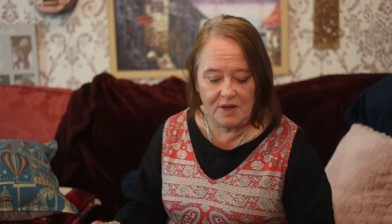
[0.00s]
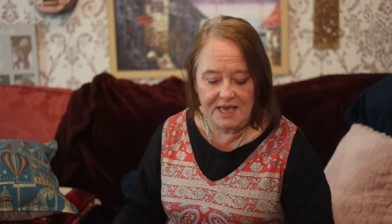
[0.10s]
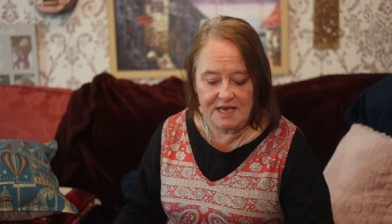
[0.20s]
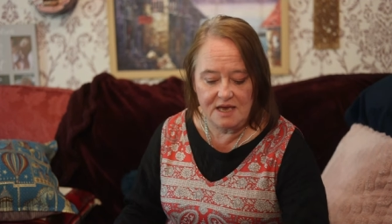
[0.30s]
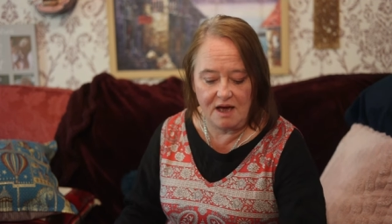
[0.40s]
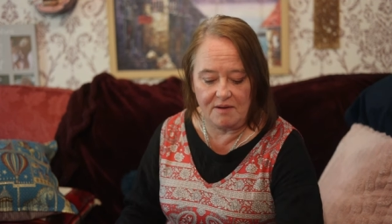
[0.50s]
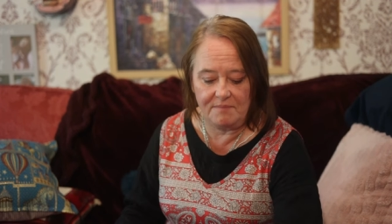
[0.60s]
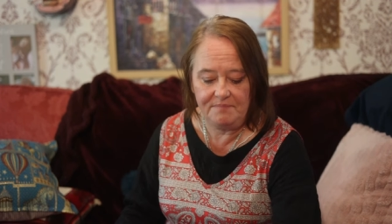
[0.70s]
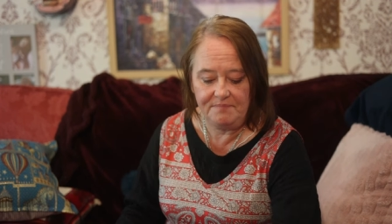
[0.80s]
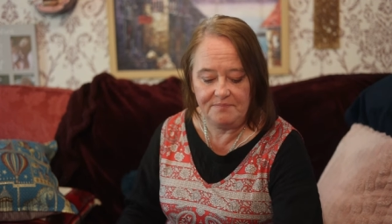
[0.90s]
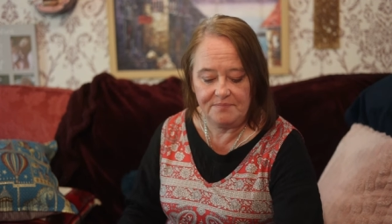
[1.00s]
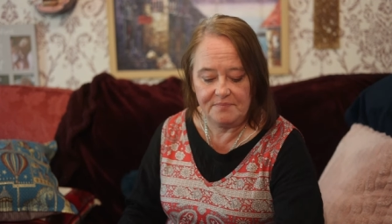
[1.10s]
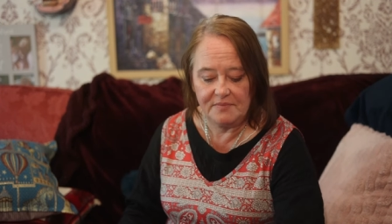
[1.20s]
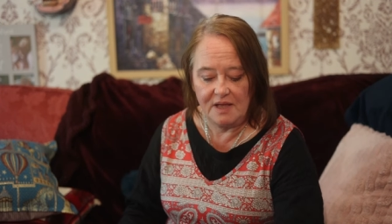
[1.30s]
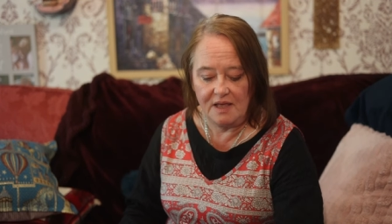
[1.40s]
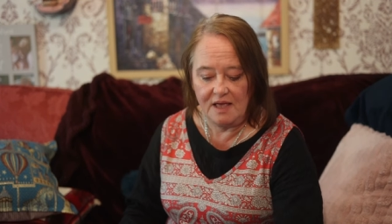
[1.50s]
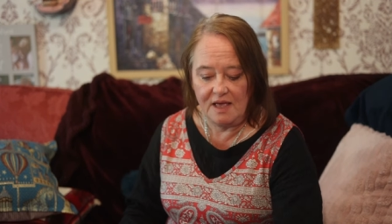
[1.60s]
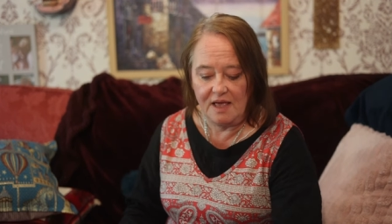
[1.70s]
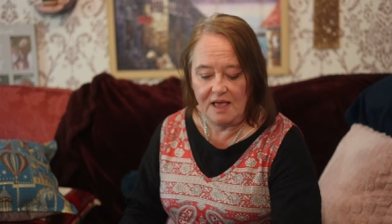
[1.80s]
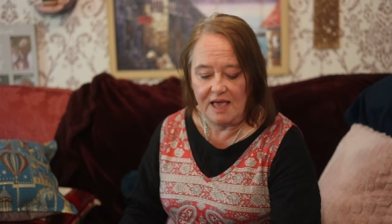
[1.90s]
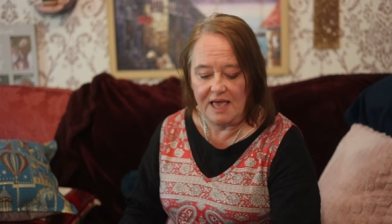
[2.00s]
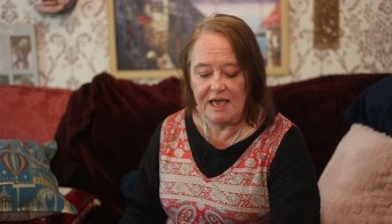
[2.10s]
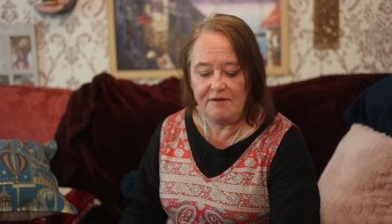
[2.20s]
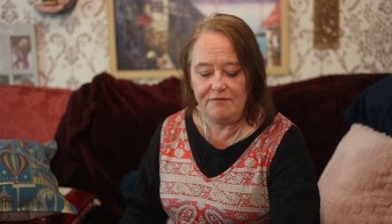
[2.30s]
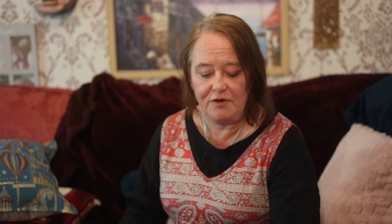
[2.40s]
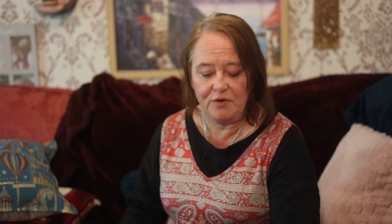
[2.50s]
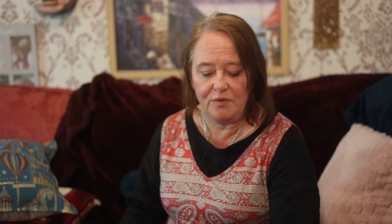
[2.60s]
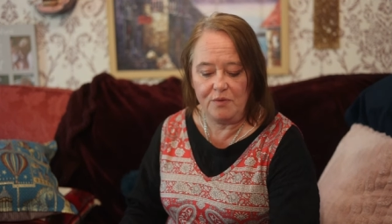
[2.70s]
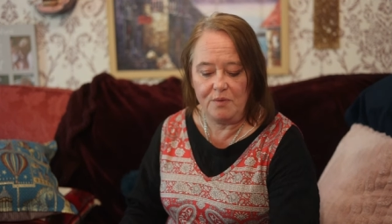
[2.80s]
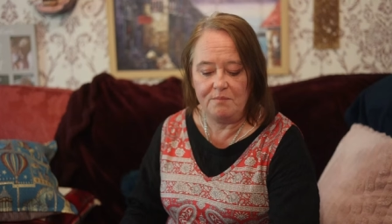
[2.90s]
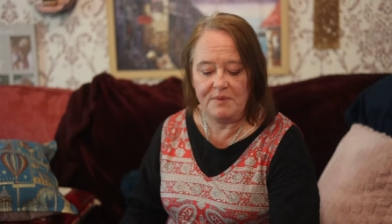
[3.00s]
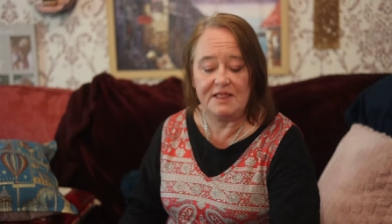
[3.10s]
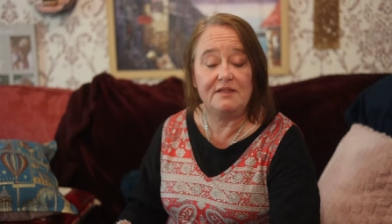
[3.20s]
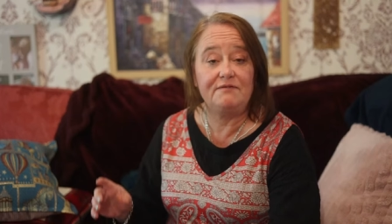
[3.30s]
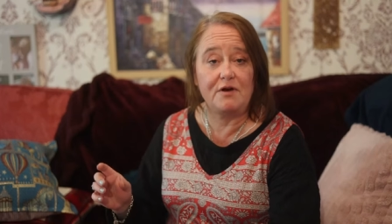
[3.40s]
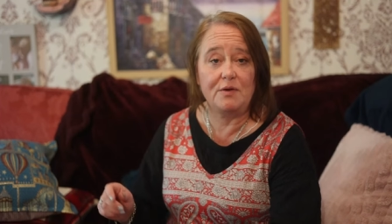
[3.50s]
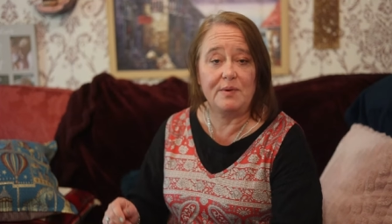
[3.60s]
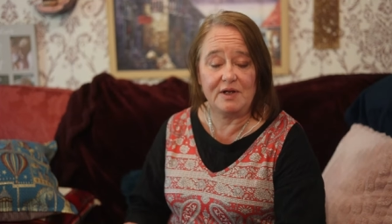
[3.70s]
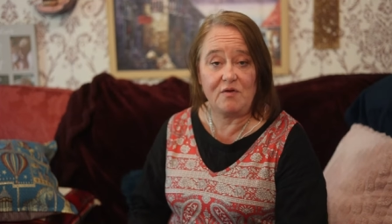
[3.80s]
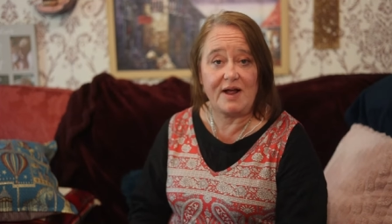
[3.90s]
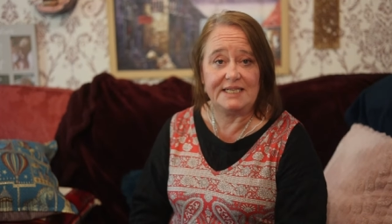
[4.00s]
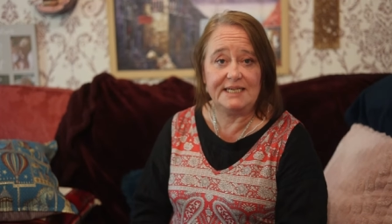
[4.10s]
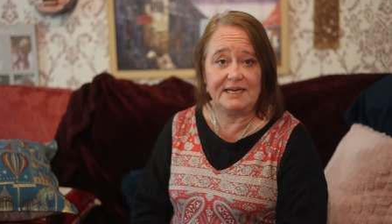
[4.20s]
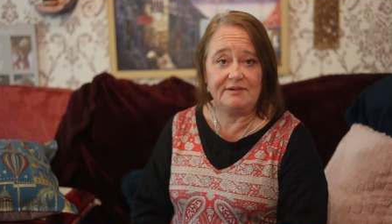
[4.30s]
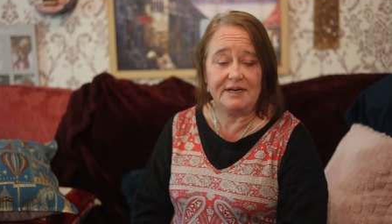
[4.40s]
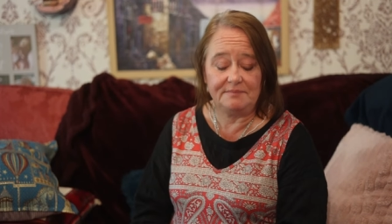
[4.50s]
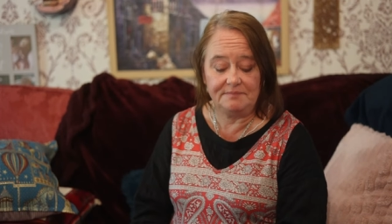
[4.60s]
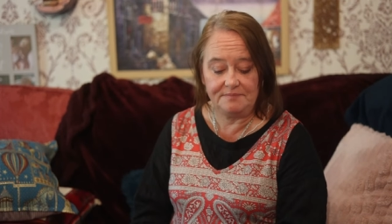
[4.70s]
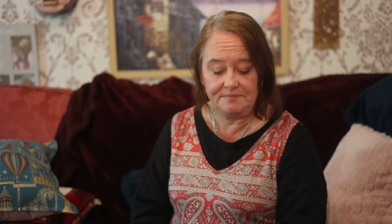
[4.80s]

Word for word: income if you meet the following criteria.